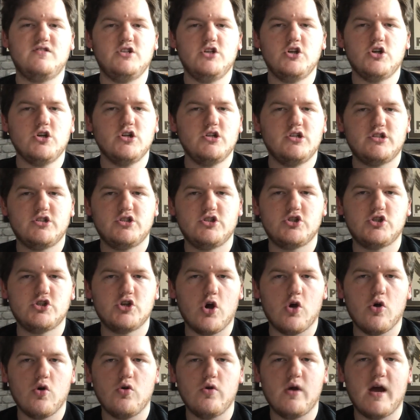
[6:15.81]
you could
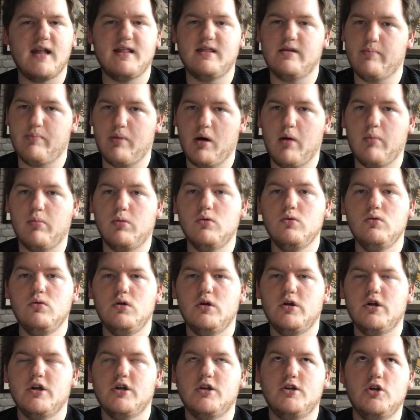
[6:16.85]
show, and the bubble,
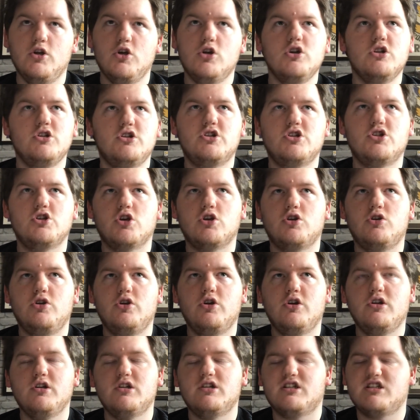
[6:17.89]
you could
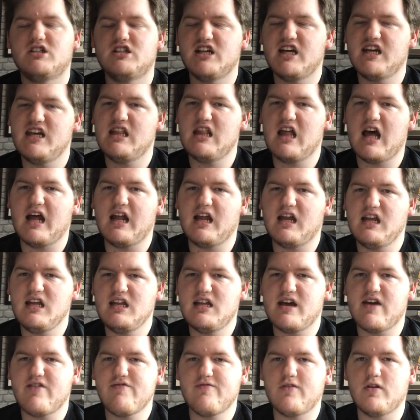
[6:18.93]
see that he
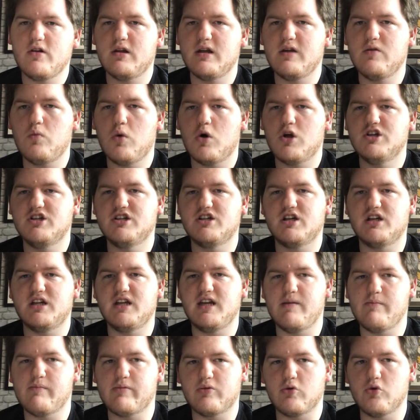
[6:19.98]
definitely was
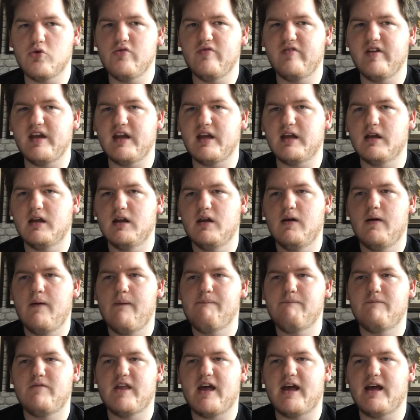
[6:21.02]
improving
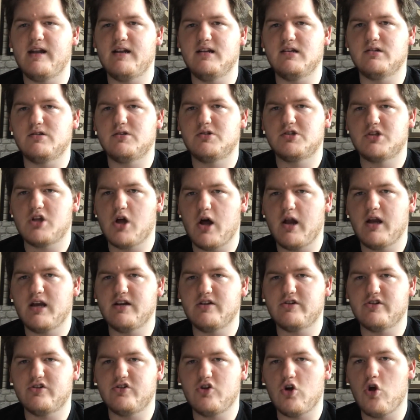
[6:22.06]
and starting
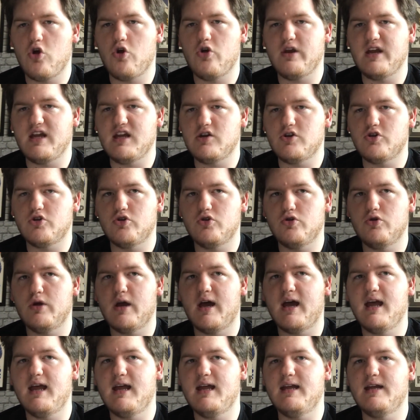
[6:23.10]
to turn into
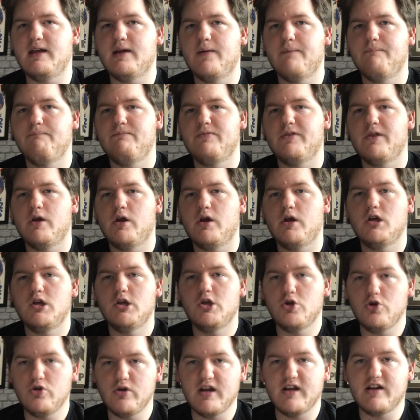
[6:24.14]
a
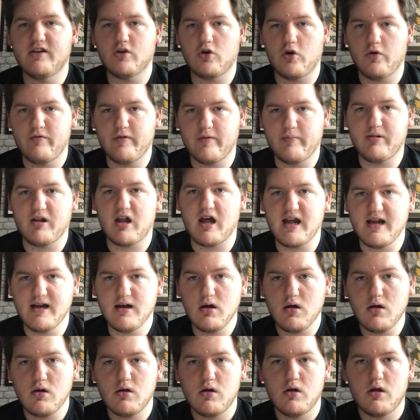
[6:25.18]
unit of a player
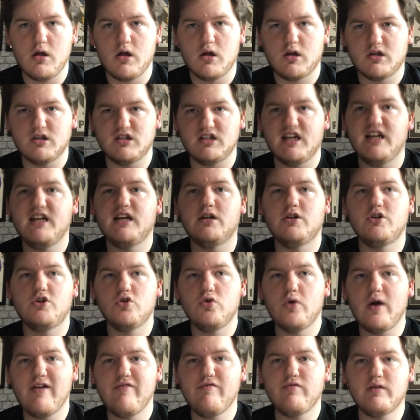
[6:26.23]
because he can
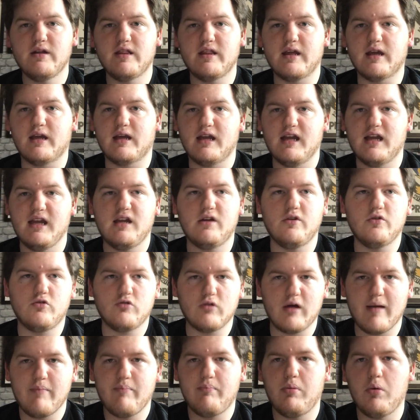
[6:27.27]
do everything. He can
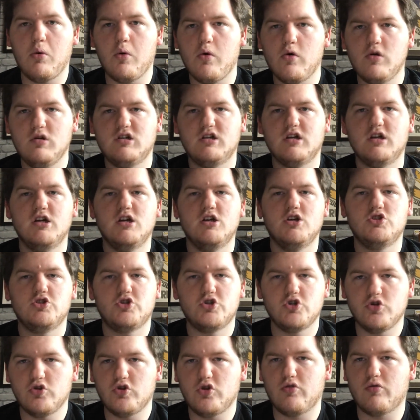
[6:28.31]
grab boards,
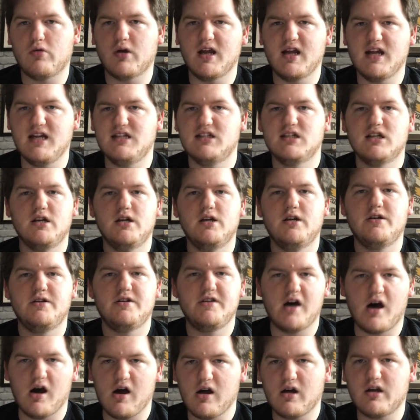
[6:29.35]
shoot threes,
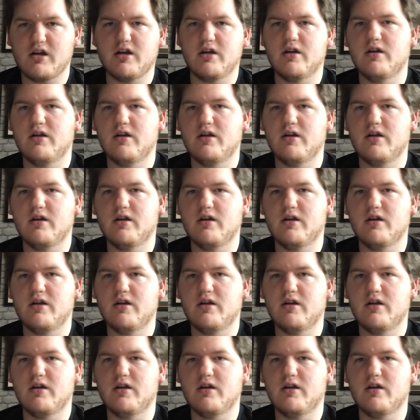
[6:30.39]
dunk,